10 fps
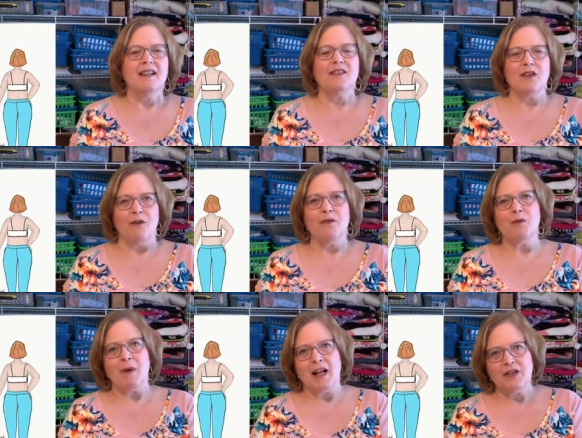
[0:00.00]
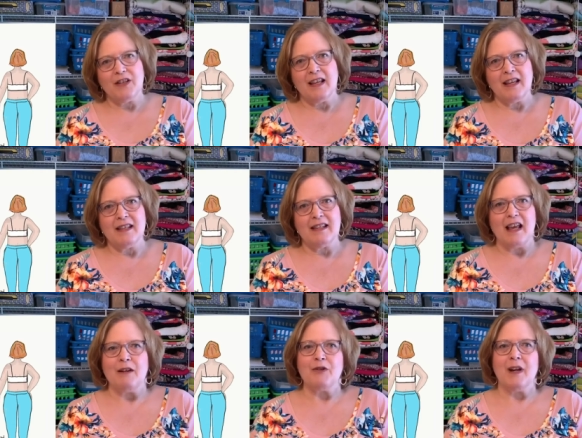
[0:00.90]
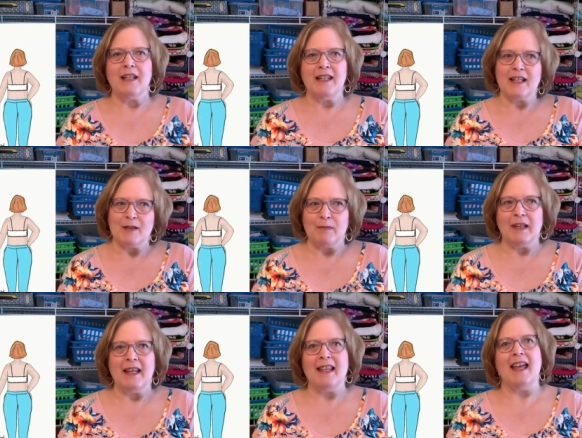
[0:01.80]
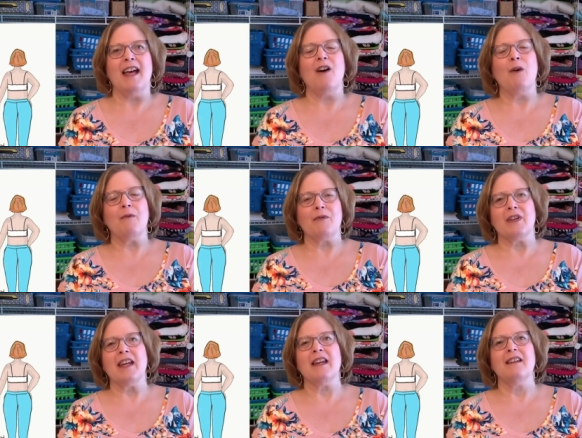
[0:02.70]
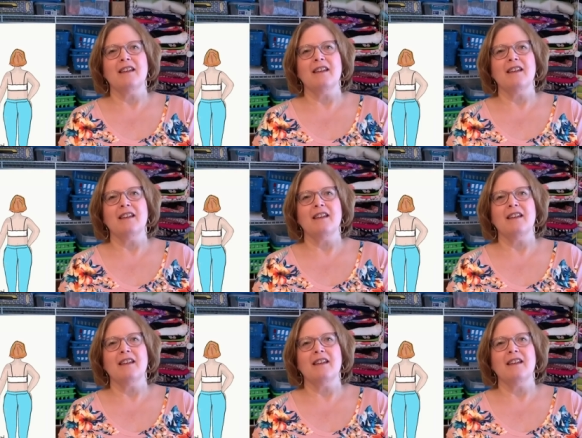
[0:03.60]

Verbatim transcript: So if you watch this, I tried to explain that. Hopefully